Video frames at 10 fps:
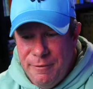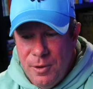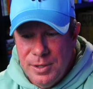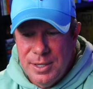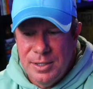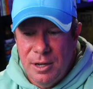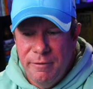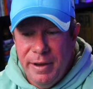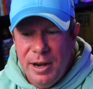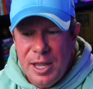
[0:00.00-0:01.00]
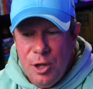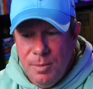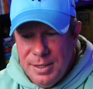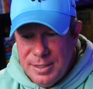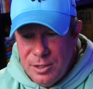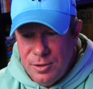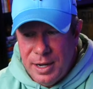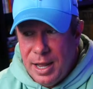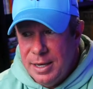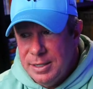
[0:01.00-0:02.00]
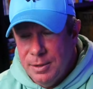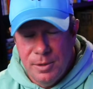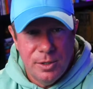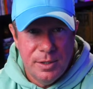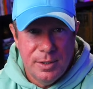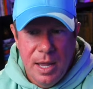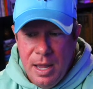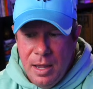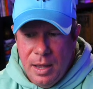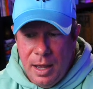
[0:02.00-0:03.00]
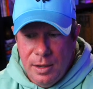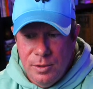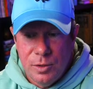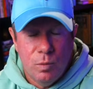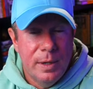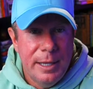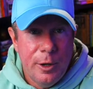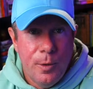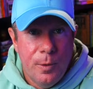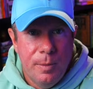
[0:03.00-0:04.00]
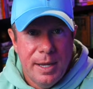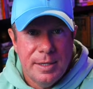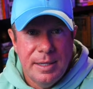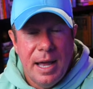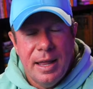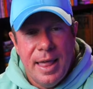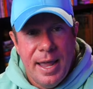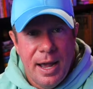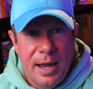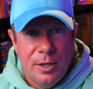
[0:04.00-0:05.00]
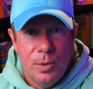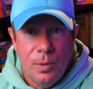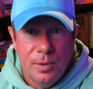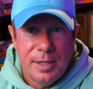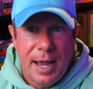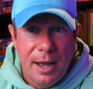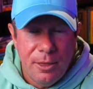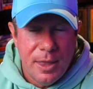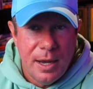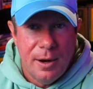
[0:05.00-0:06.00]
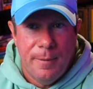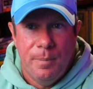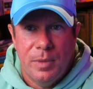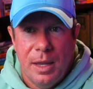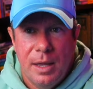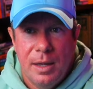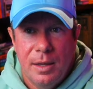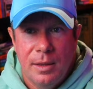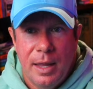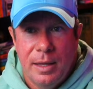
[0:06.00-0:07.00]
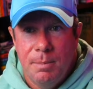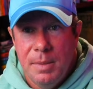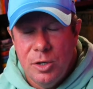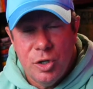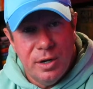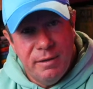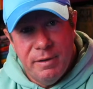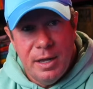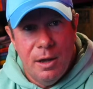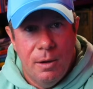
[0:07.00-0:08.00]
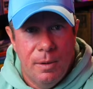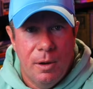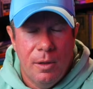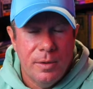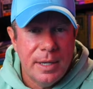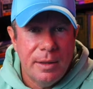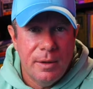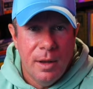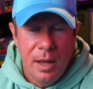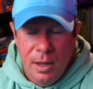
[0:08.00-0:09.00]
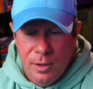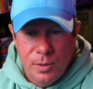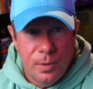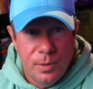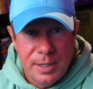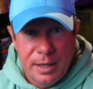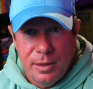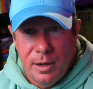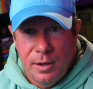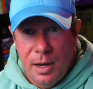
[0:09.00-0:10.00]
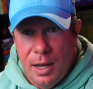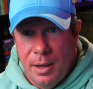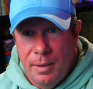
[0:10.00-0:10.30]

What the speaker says: it focuses on very human-centric content, which is just really cool, because a lot of AI tools out there and like Midjourney video and all those other tools out there,